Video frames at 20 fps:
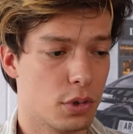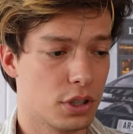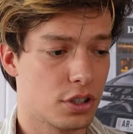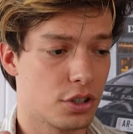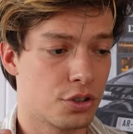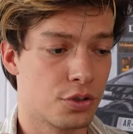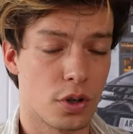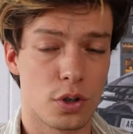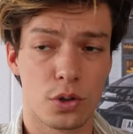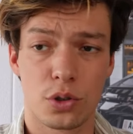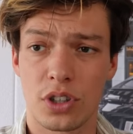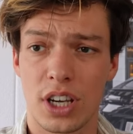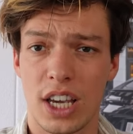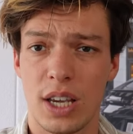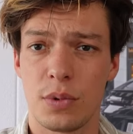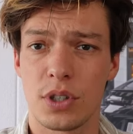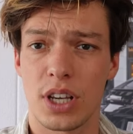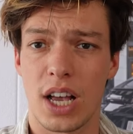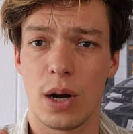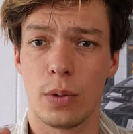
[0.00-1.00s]
with the
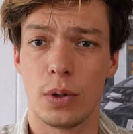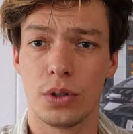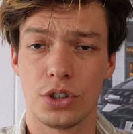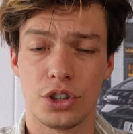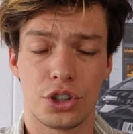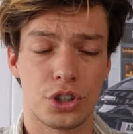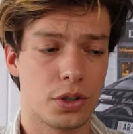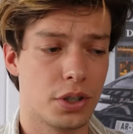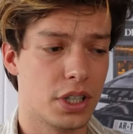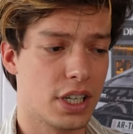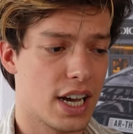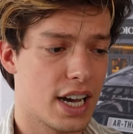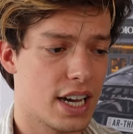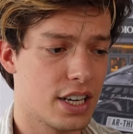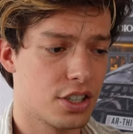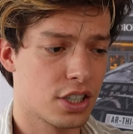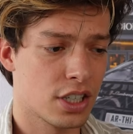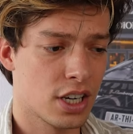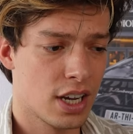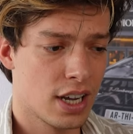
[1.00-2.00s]
Dronescapes, I want to show you
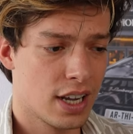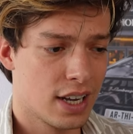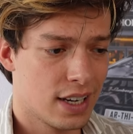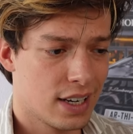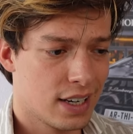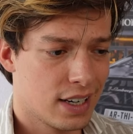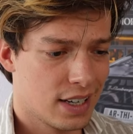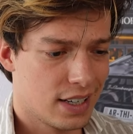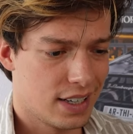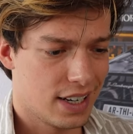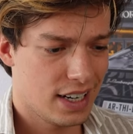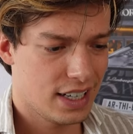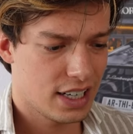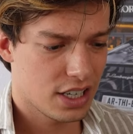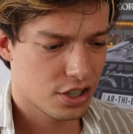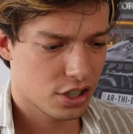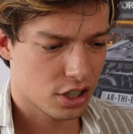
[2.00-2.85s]
guys, they did